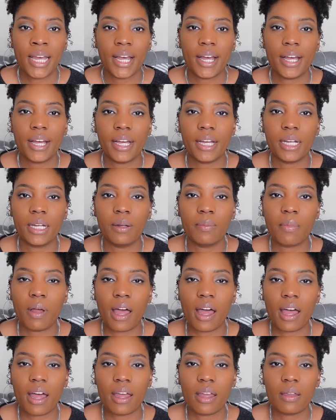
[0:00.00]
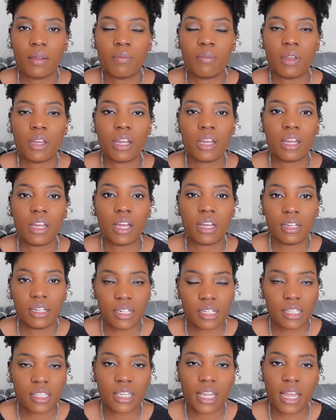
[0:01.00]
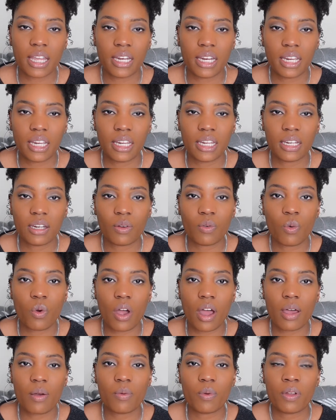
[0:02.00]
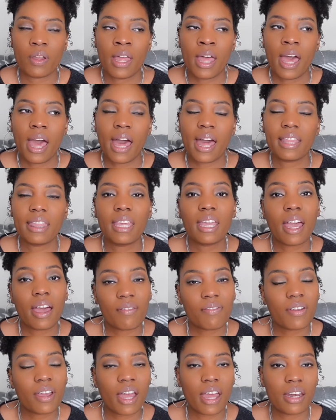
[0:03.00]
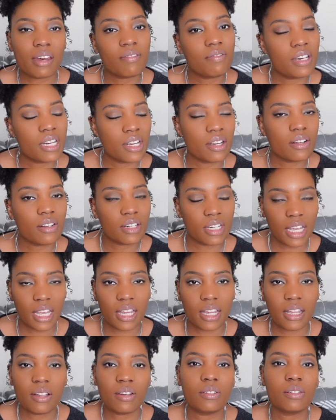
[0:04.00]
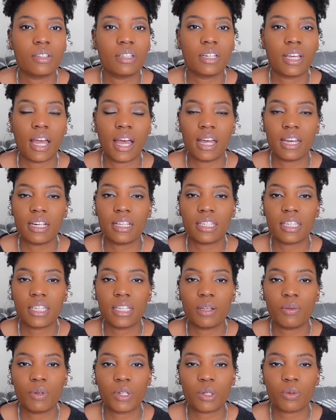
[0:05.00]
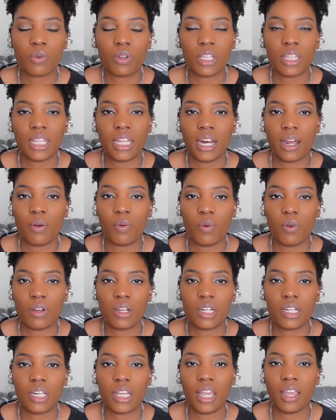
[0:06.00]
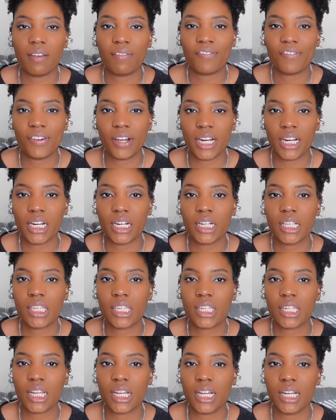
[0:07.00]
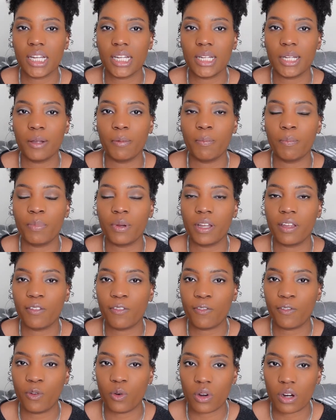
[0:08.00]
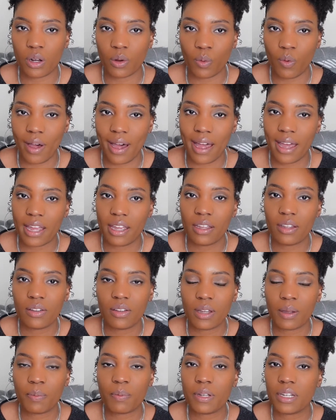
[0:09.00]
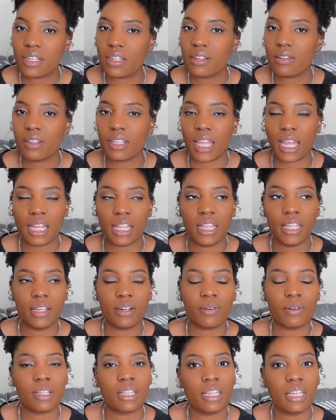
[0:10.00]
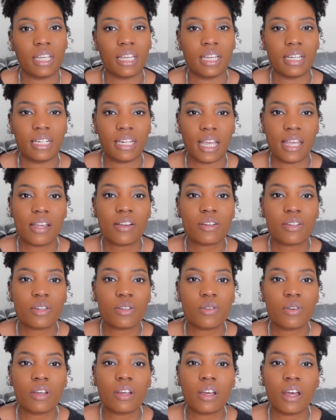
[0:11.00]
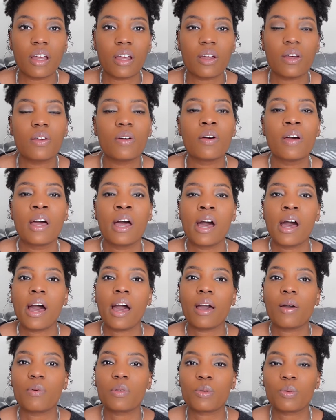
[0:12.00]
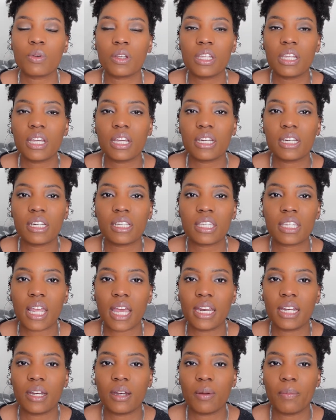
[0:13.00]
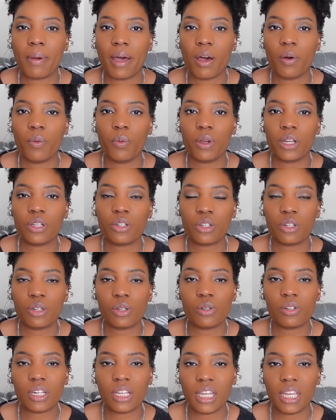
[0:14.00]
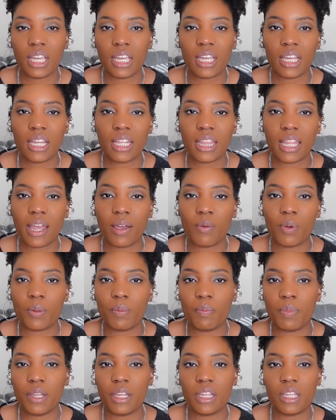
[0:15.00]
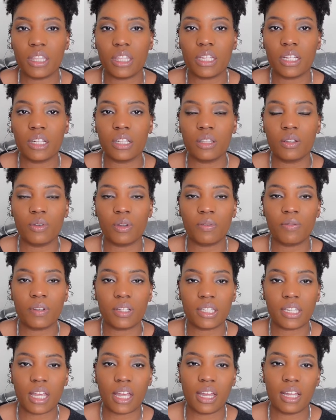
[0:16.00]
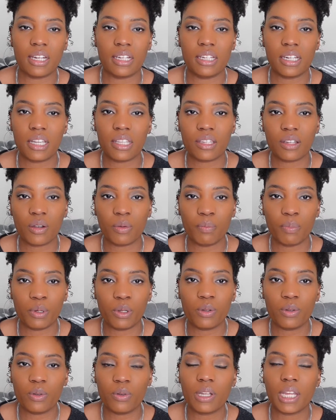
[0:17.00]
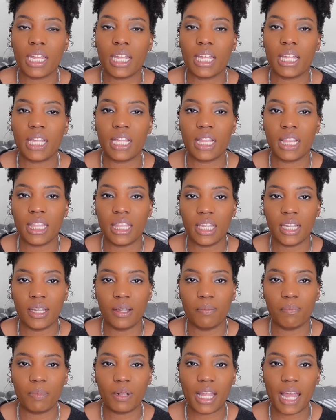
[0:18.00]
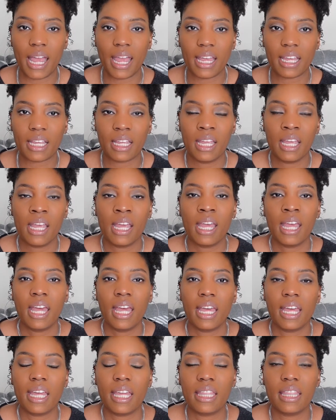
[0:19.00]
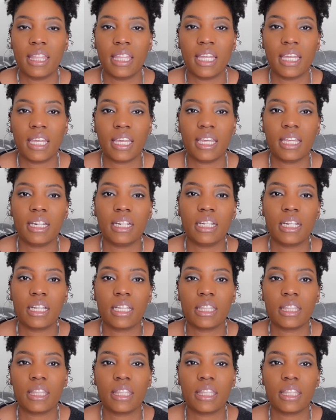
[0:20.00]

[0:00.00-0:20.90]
I'm undecided. Well, I think I've kind of narrowed down honestly which one that I want to get first, but for a while, up until like literally a day or two ago, I was really undecided about which two to get, and that would be the Louis Vuitton desert boot and the black, and then